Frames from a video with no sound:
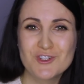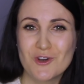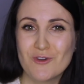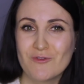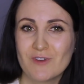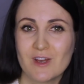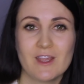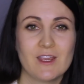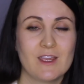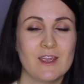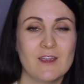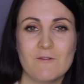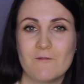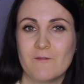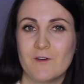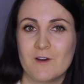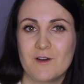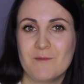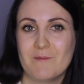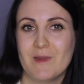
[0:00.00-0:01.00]
don't really get
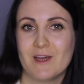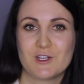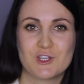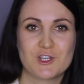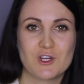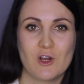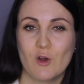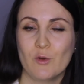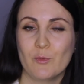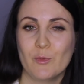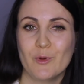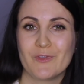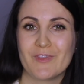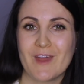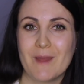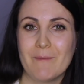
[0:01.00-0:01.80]
very much homework.